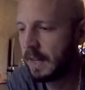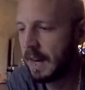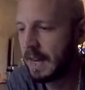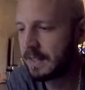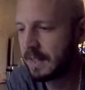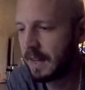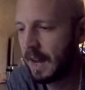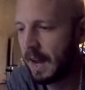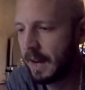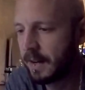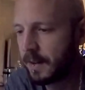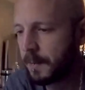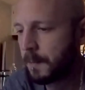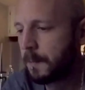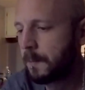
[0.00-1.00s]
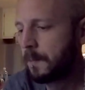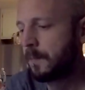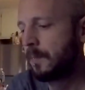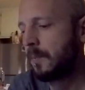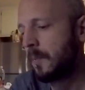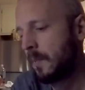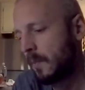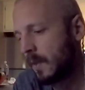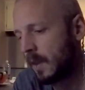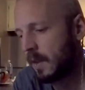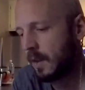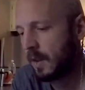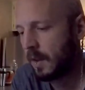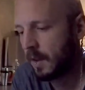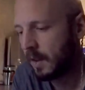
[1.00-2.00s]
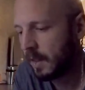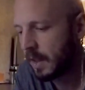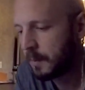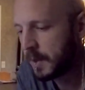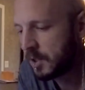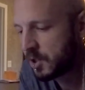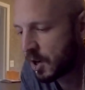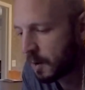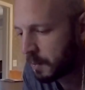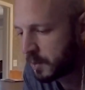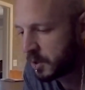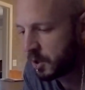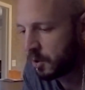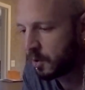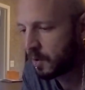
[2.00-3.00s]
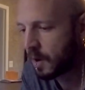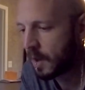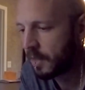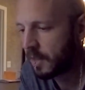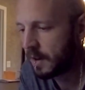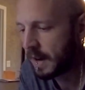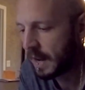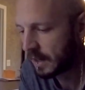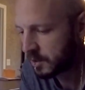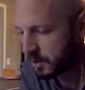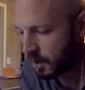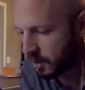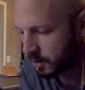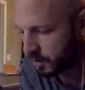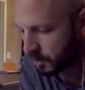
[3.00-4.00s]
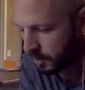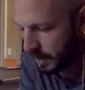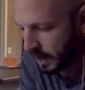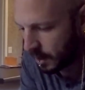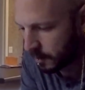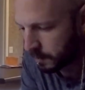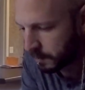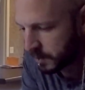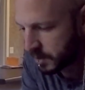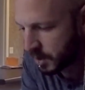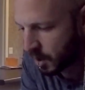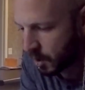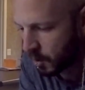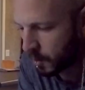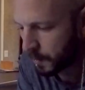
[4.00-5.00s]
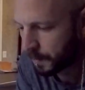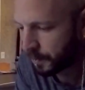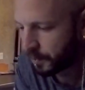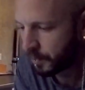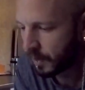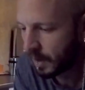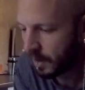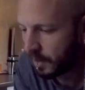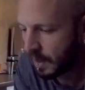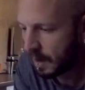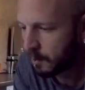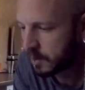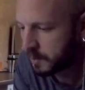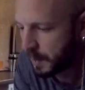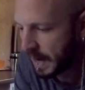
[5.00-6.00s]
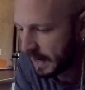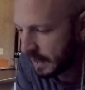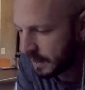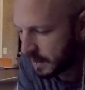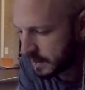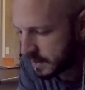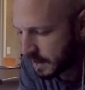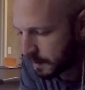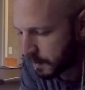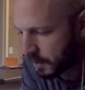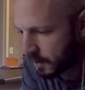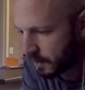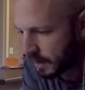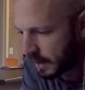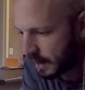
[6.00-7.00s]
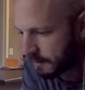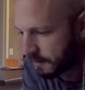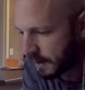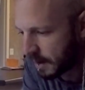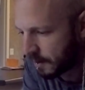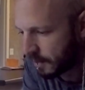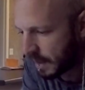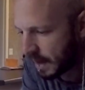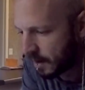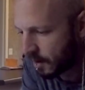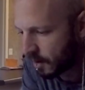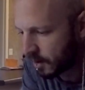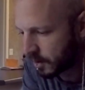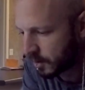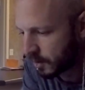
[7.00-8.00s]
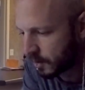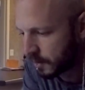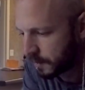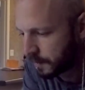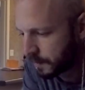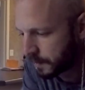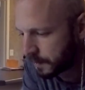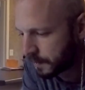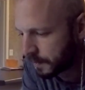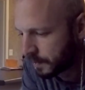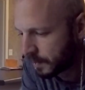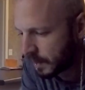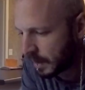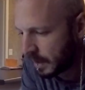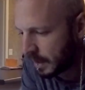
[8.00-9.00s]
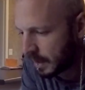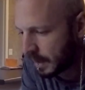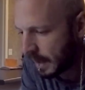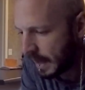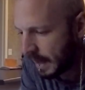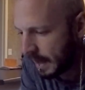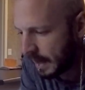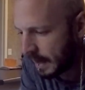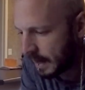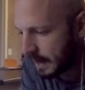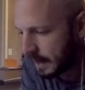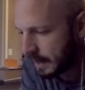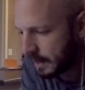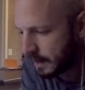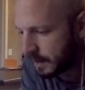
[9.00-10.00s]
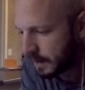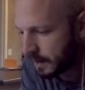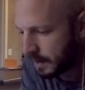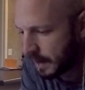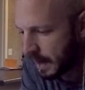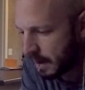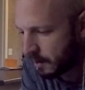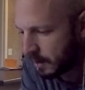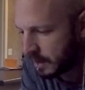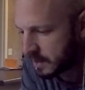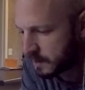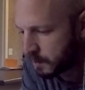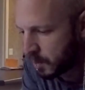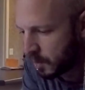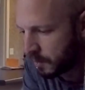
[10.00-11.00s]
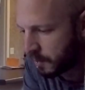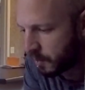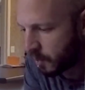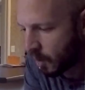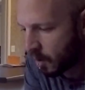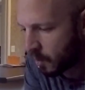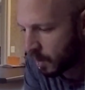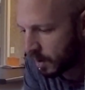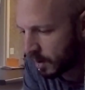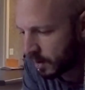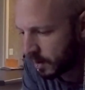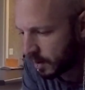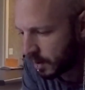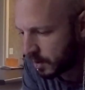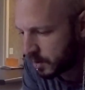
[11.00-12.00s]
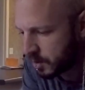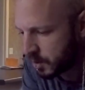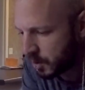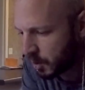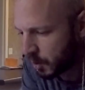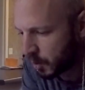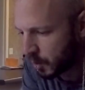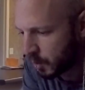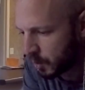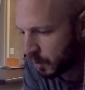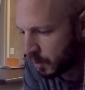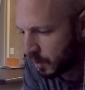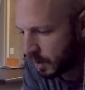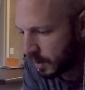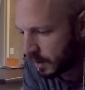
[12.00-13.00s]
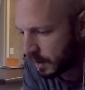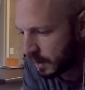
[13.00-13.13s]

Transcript: it as a guide? Let me jump to the next article now. So that was back in December that I found that article. And now let's move forward to,